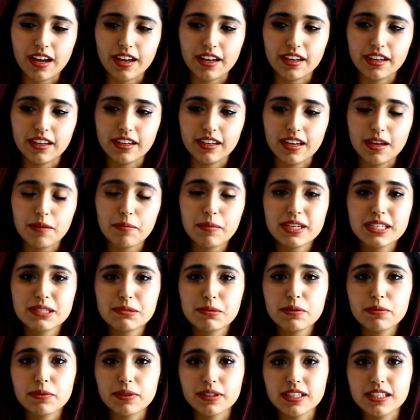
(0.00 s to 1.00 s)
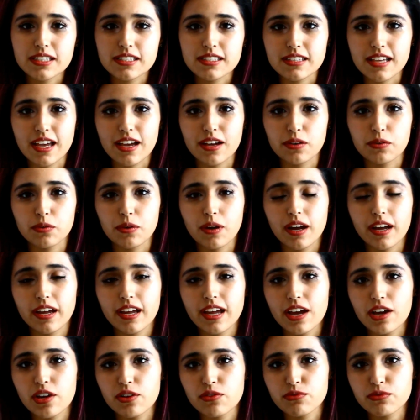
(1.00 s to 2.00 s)
It makes me really sad. I
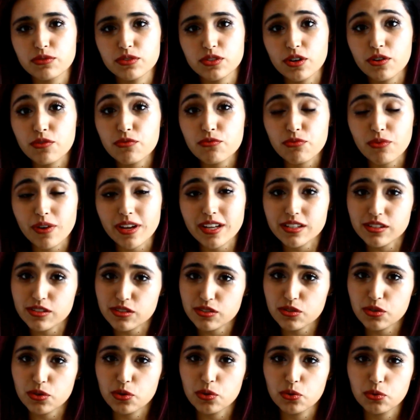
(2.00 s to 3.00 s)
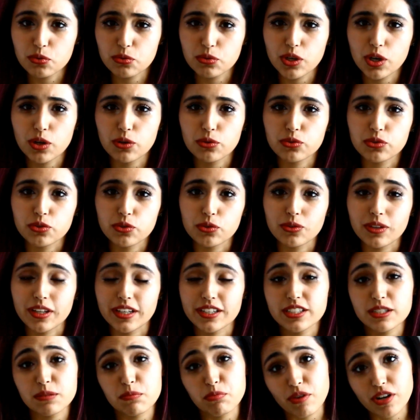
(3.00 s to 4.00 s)
have certain friends who go through
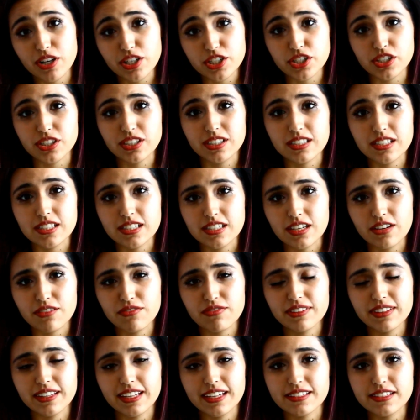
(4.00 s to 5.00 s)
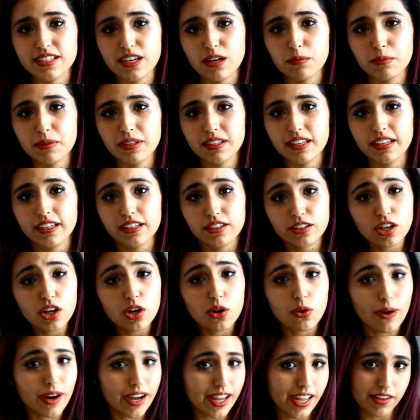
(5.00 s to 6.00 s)
like depression and stuff, and they tell me like,
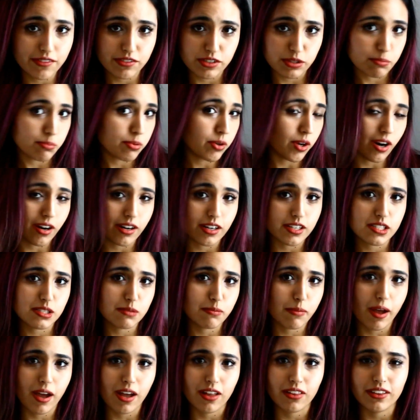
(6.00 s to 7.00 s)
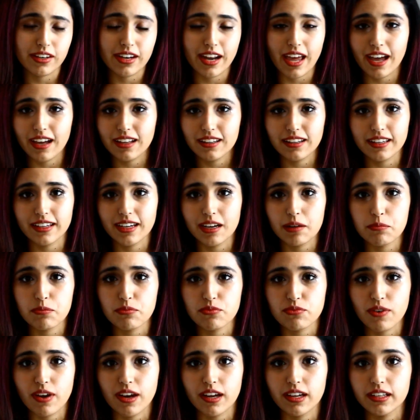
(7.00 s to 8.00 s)
no, I have to put on a smile and act like
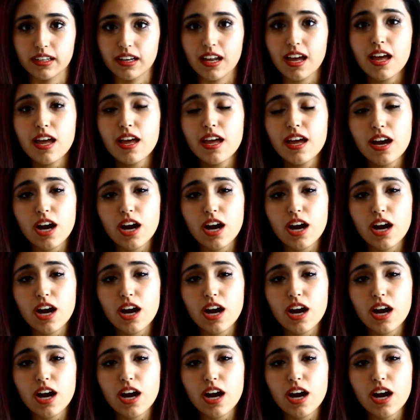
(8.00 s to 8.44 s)
I'm fine